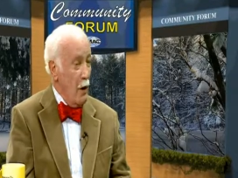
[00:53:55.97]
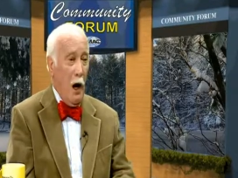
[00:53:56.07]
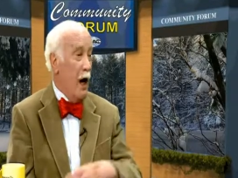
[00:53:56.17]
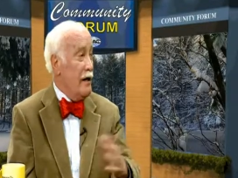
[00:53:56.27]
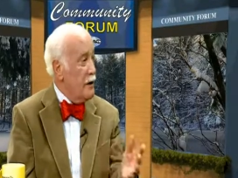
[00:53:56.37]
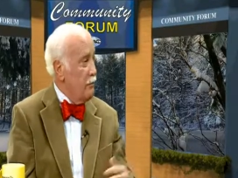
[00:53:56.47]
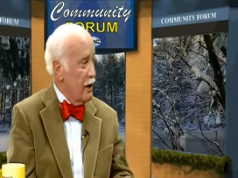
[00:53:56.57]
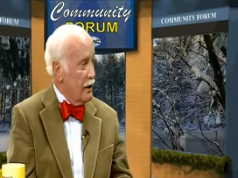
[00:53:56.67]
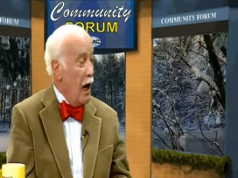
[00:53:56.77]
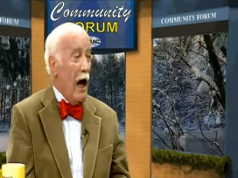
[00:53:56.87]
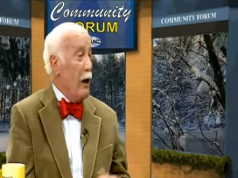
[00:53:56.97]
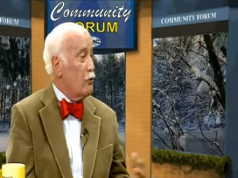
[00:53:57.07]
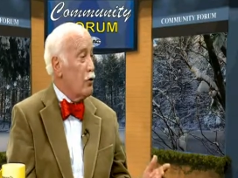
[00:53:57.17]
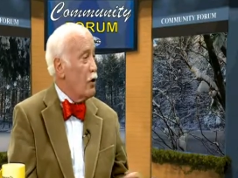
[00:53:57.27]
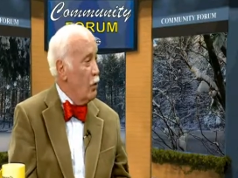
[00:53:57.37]
I didn't make that. I was
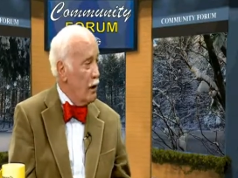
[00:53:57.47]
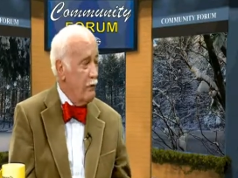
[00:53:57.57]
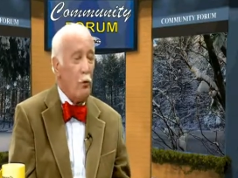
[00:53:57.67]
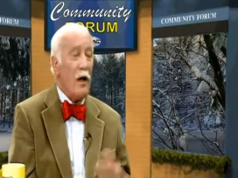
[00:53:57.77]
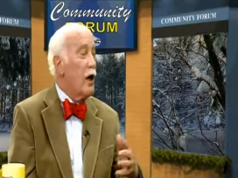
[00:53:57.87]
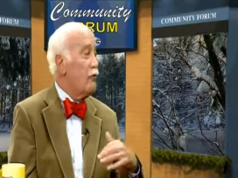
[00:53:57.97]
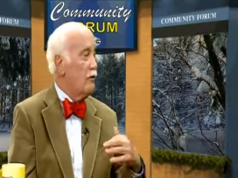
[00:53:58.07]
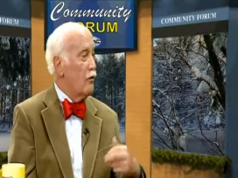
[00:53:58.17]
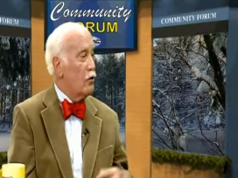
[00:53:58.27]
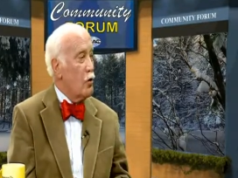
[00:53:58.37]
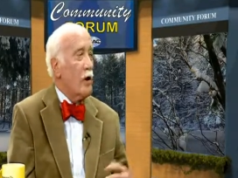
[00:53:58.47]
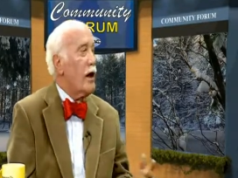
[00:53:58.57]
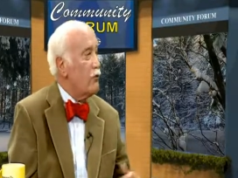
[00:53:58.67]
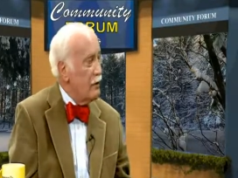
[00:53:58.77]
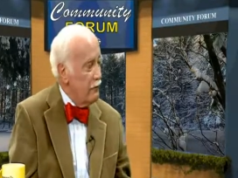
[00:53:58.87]
only one of 100 votes or
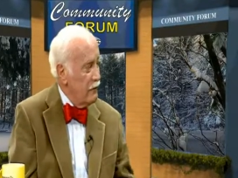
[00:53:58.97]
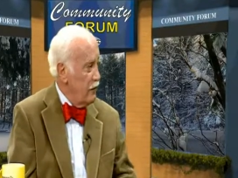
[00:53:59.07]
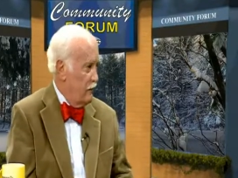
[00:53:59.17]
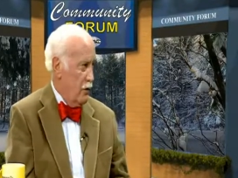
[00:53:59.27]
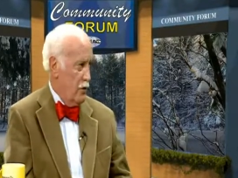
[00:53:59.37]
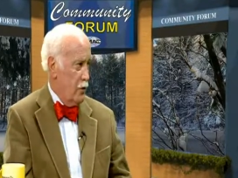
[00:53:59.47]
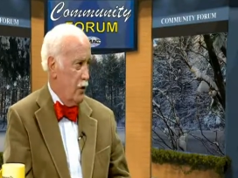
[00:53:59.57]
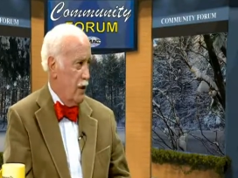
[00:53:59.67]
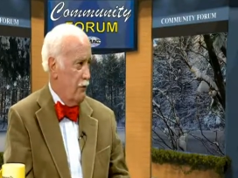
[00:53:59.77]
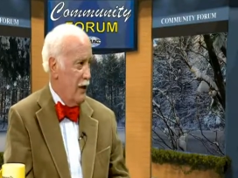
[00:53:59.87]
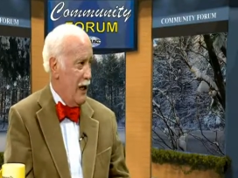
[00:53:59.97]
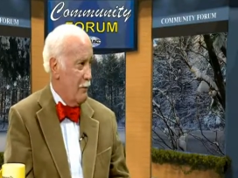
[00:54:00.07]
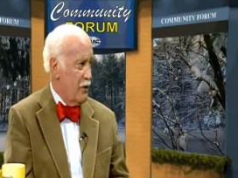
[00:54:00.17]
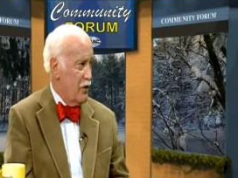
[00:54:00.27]
150 votes, whatever it happens to